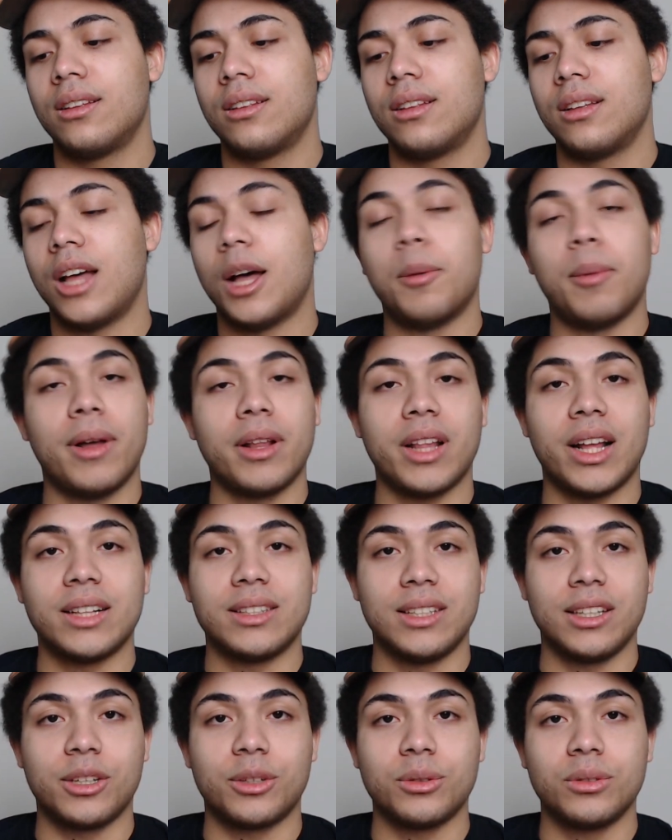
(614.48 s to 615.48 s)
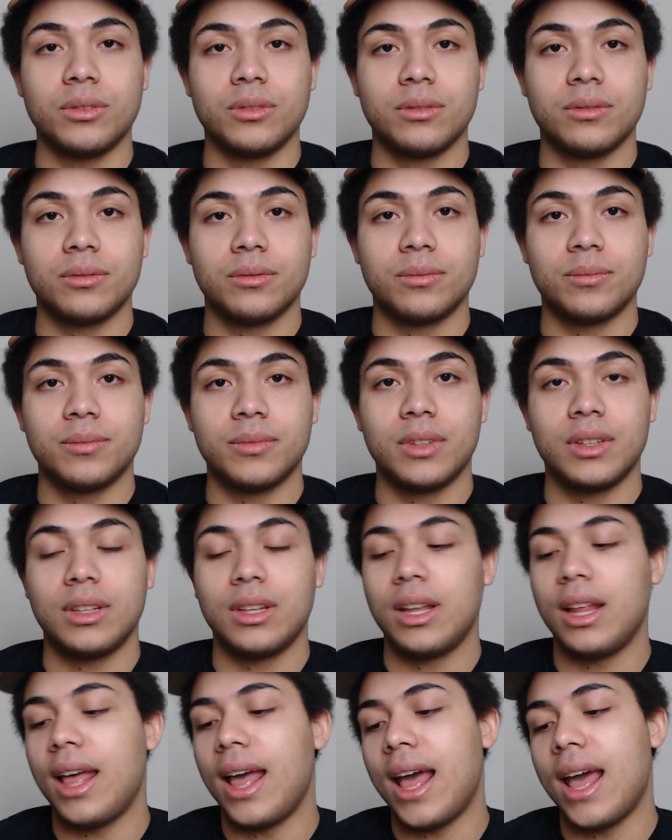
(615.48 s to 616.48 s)
about Atiku,
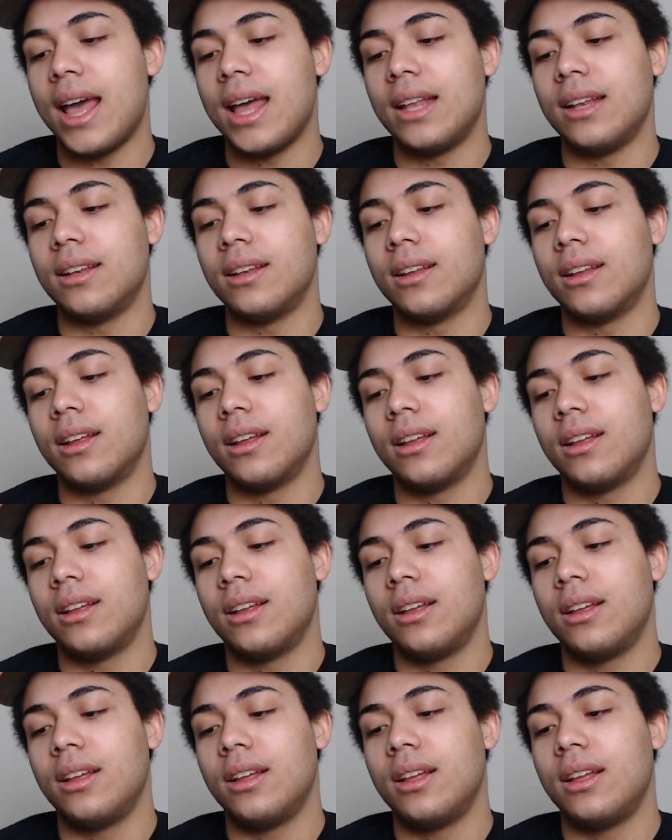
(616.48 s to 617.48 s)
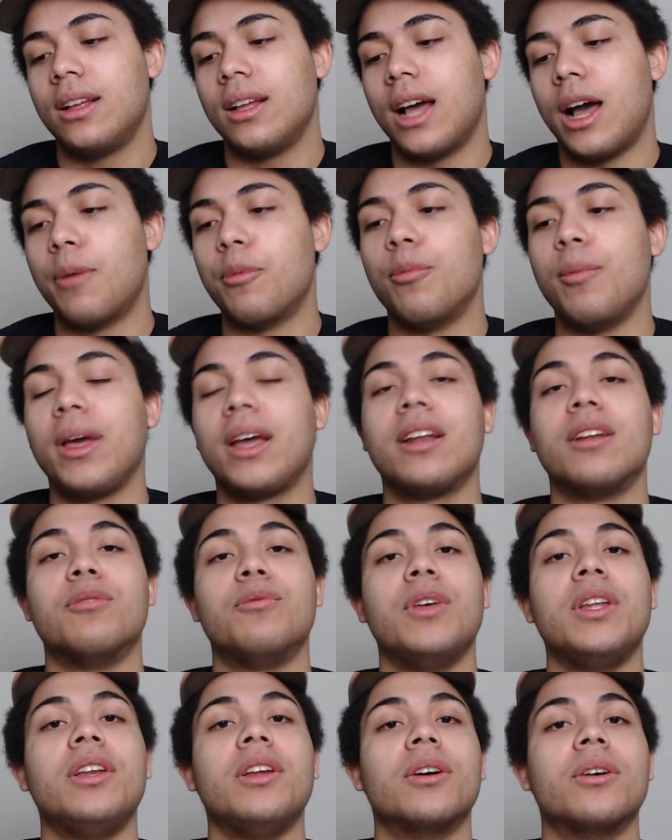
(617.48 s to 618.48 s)
and I'll be making a
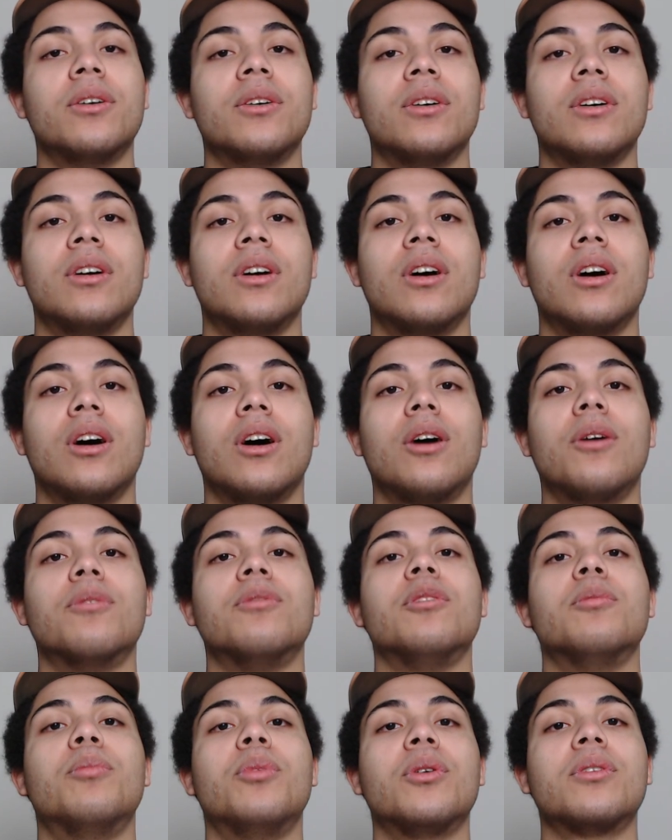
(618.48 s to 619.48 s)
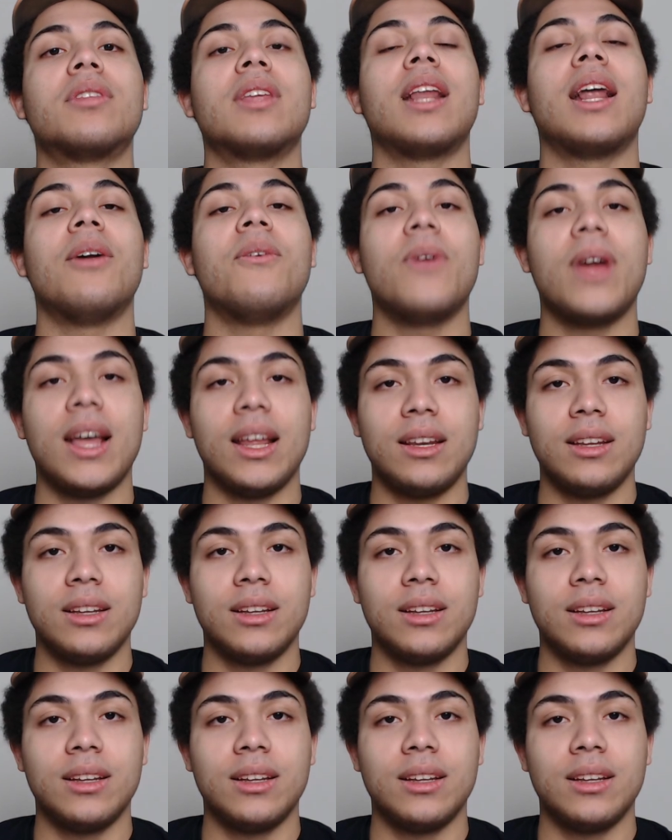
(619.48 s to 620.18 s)
video of the books that I read